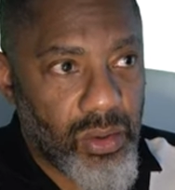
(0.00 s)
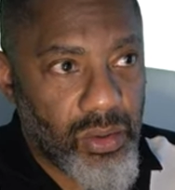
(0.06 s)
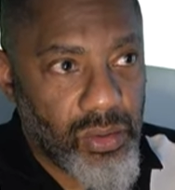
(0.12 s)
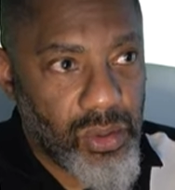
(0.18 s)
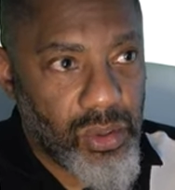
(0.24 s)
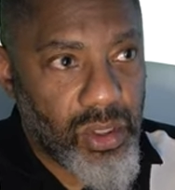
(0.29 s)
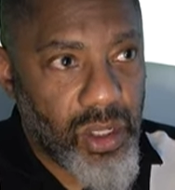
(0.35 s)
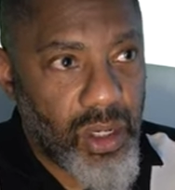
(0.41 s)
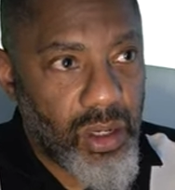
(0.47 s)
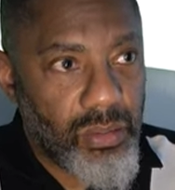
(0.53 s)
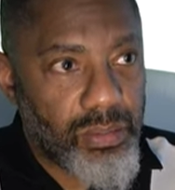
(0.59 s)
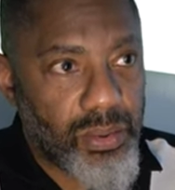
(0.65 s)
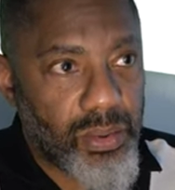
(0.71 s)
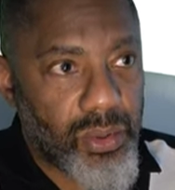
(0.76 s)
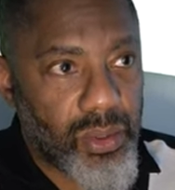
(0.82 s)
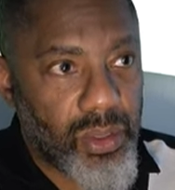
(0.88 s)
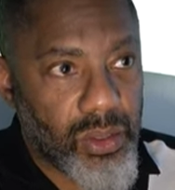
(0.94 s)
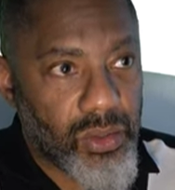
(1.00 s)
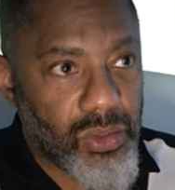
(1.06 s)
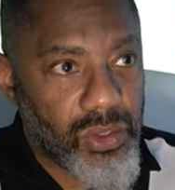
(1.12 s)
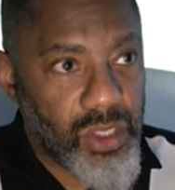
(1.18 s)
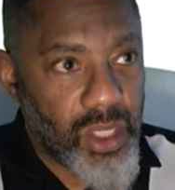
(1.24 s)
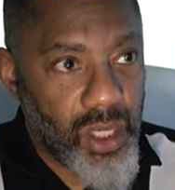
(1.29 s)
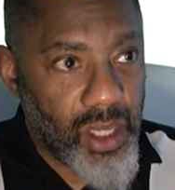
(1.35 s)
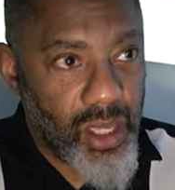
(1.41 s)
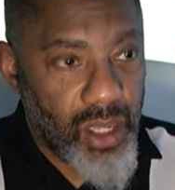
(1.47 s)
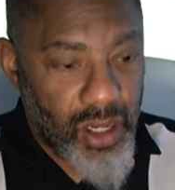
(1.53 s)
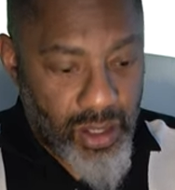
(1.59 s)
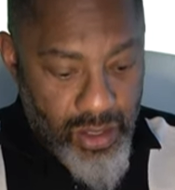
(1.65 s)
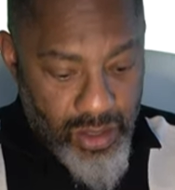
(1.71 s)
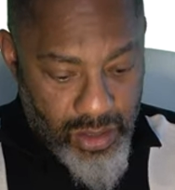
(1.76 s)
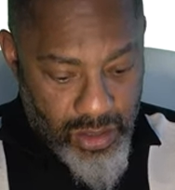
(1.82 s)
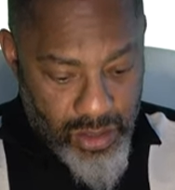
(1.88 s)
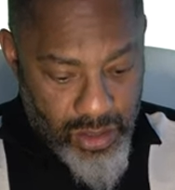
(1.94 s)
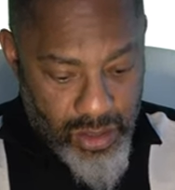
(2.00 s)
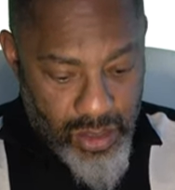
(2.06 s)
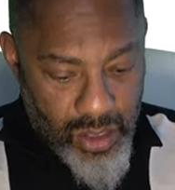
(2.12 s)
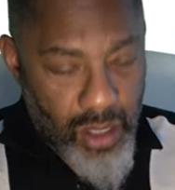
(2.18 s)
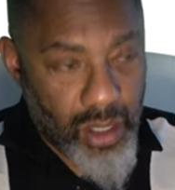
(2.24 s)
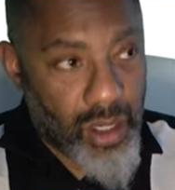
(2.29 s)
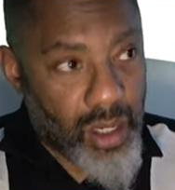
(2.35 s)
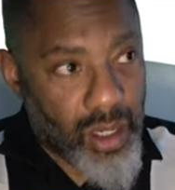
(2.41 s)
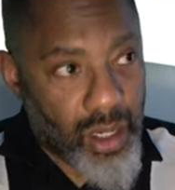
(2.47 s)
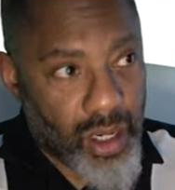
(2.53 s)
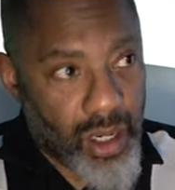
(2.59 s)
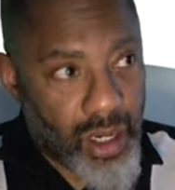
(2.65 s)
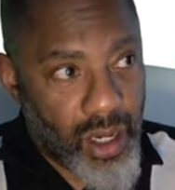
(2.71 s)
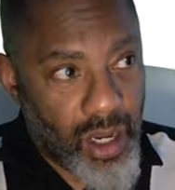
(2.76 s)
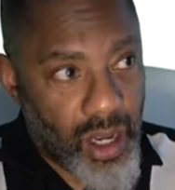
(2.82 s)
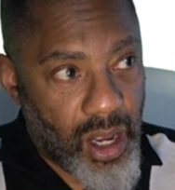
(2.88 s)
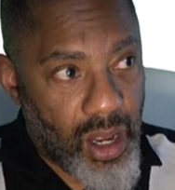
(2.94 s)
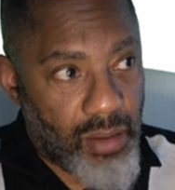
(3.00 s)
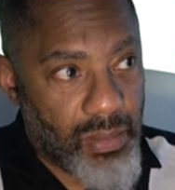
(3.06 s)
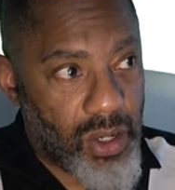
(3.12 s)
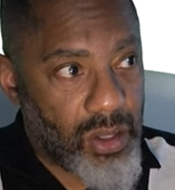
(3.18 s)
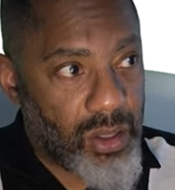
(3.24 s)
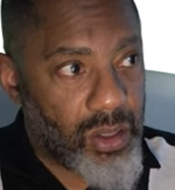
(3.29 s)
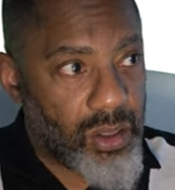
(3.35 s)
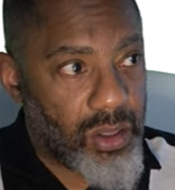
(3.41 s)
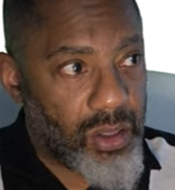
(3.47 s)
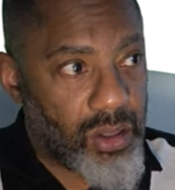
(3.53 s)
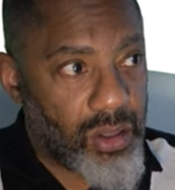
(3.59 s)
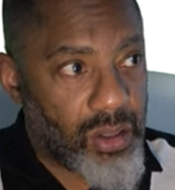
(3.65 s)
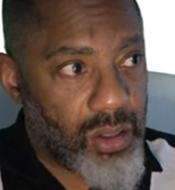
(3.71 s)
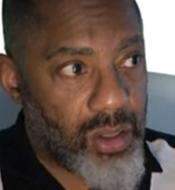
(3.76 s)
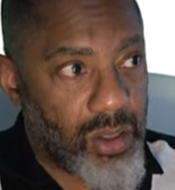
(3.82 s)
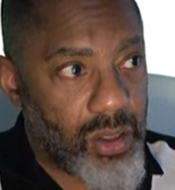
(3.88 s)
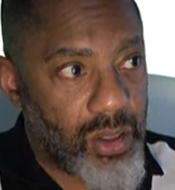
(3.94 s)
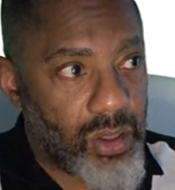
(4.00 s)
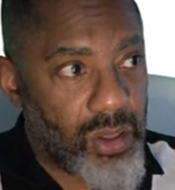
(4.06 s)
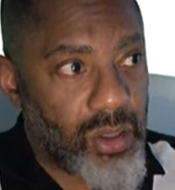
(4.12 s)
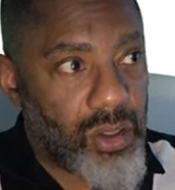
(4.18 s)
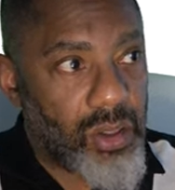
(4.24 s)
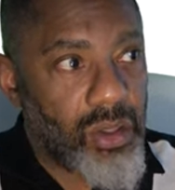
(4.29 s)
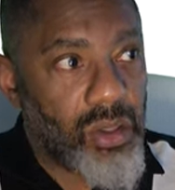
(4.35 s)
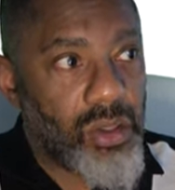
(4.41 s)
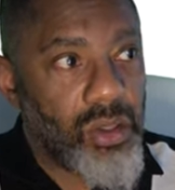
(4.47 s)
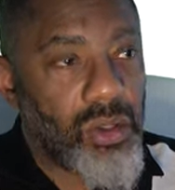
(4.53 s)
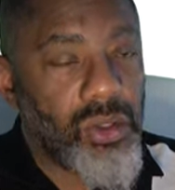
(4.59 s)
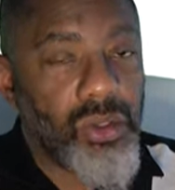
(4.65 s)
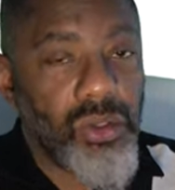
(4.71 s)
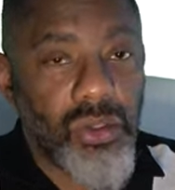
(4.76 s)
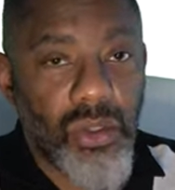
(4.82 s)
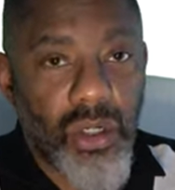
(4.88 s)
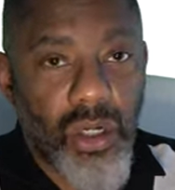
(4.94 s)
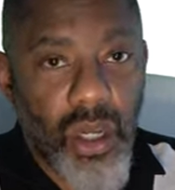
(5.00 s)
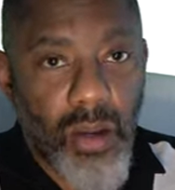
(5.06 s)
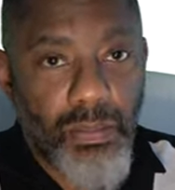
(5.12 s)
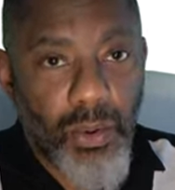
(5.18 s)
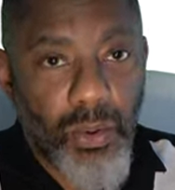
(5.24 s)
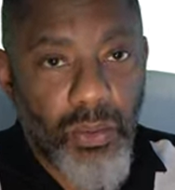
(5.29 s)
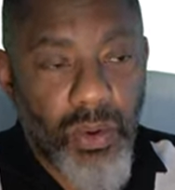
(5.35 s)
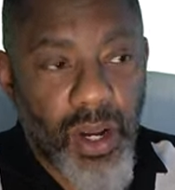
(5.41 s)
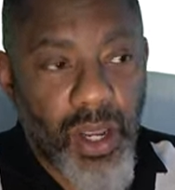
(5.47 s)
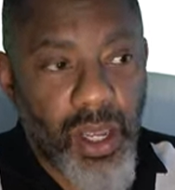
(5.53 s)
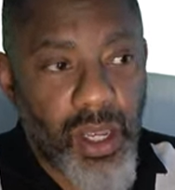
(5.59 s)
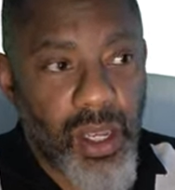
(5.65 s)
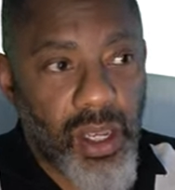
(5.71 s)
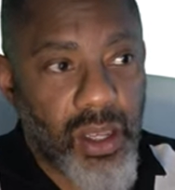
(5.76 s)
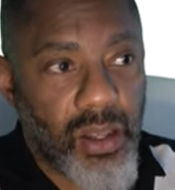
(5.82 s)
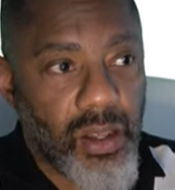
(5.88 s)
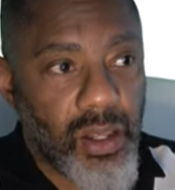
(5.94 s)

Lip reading: Look up 10, comma, lookup array.